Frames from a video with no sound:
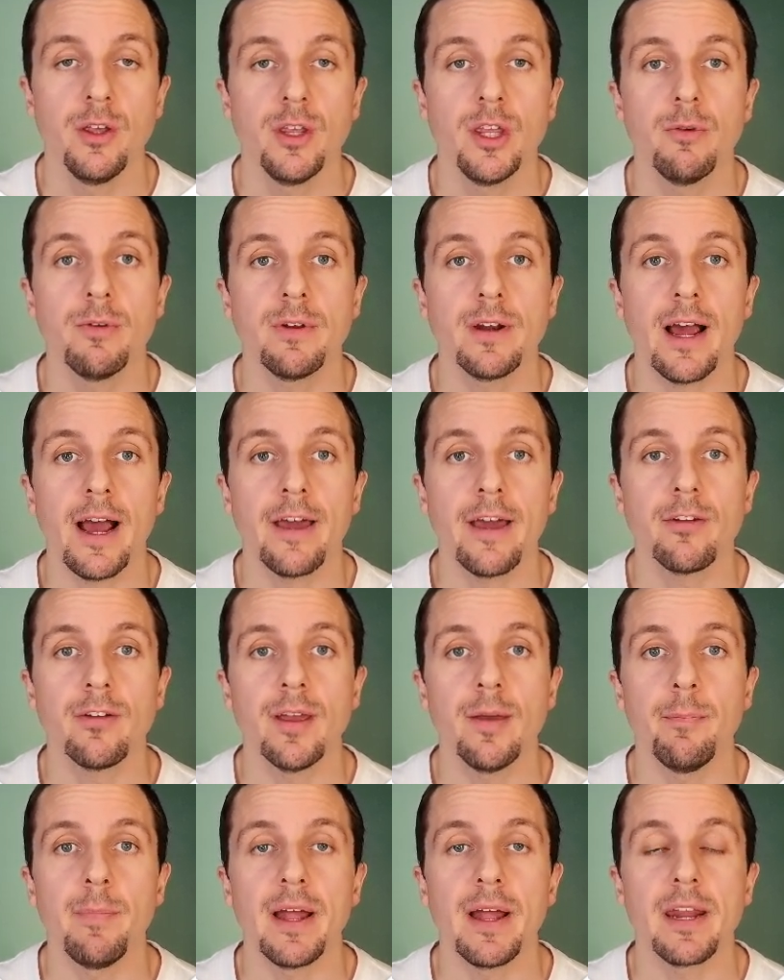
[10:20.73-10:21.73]
You can either
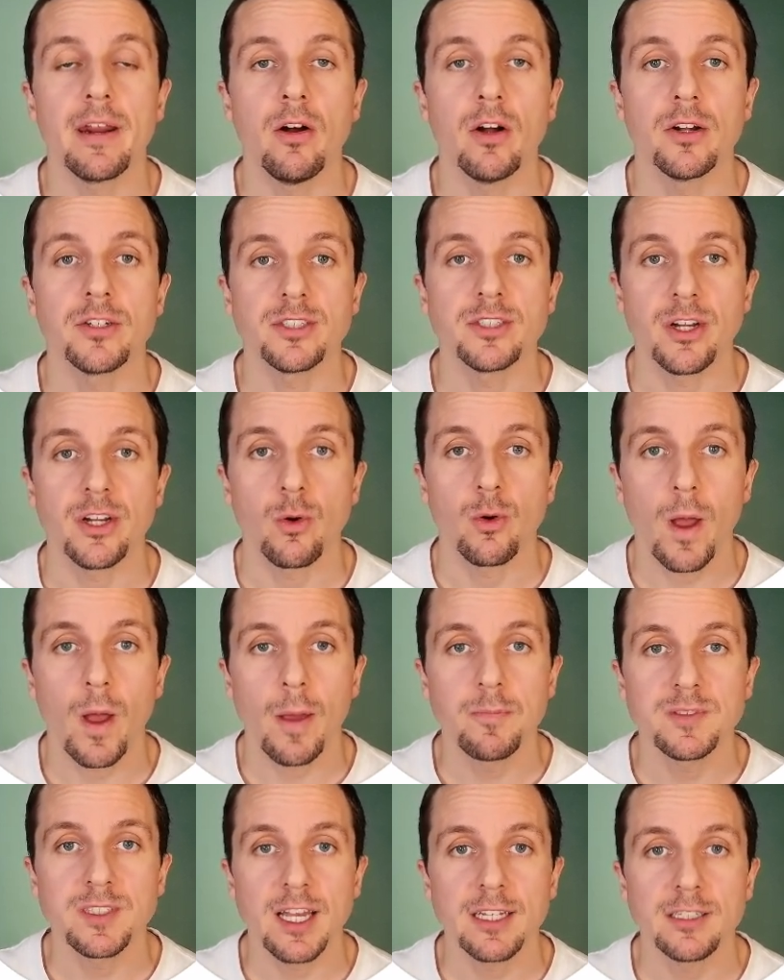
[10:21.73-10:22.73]
embed it onto your
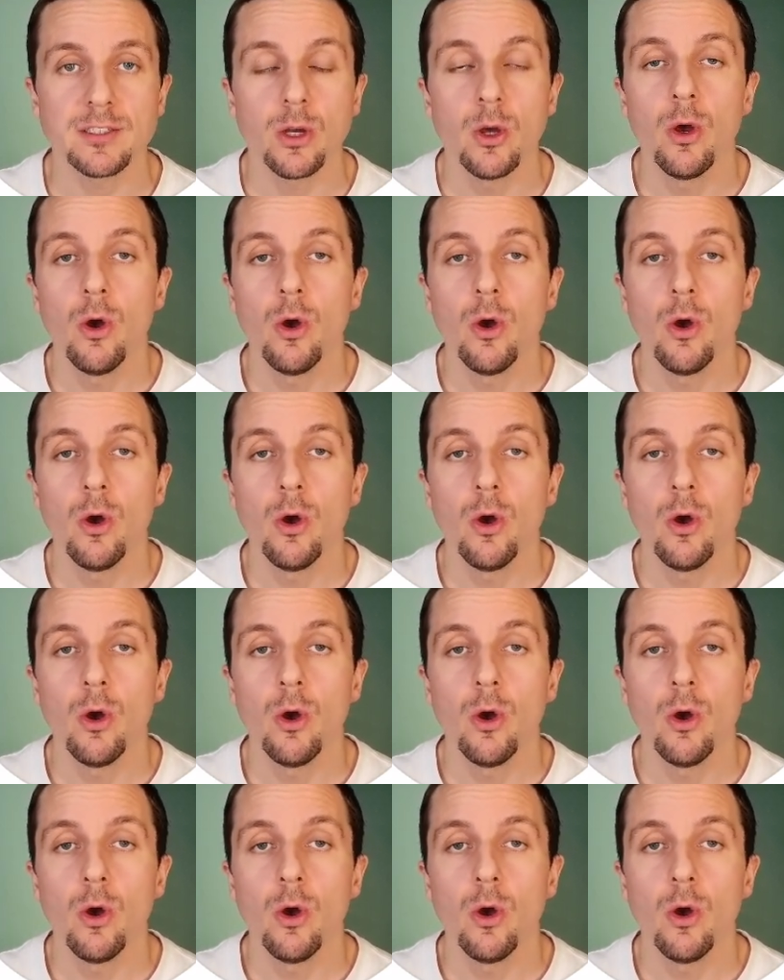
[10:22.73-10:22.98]
website,